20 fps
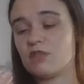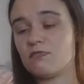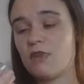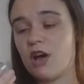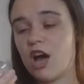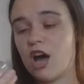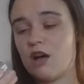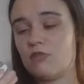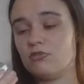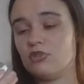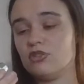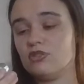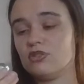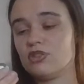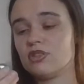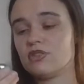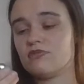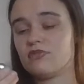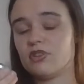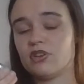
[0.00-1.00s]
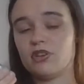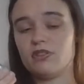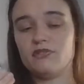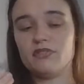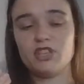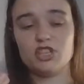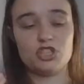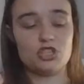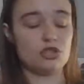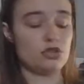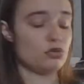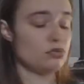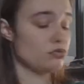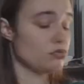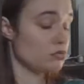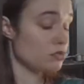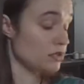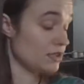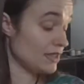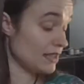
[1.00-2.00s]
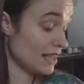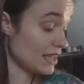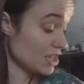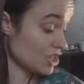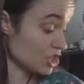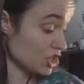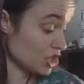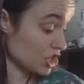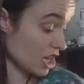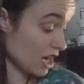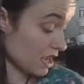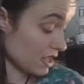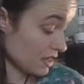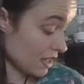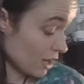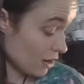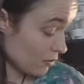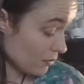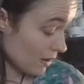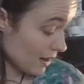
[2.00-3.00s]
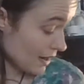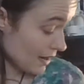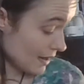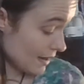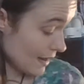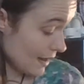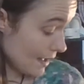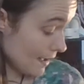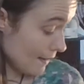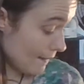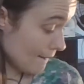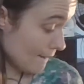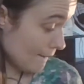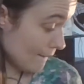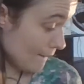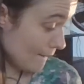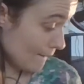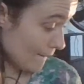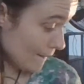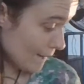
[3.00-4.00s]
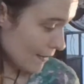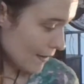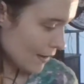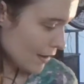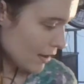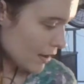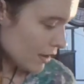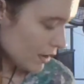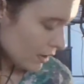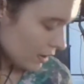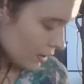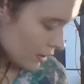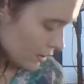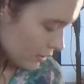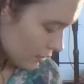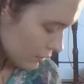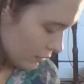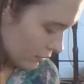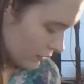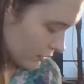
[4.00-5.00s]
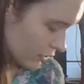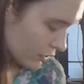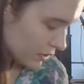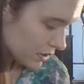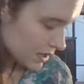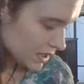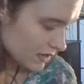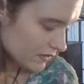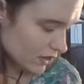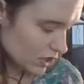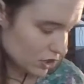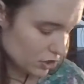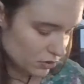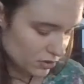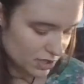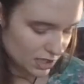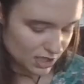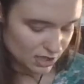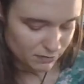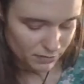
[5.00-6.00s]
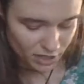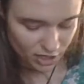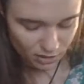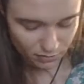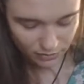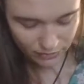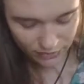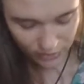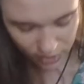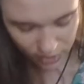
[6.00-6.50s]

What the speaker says: the pommels for a V2. Let's check that right now. Oh, of course the V2's at the bottom of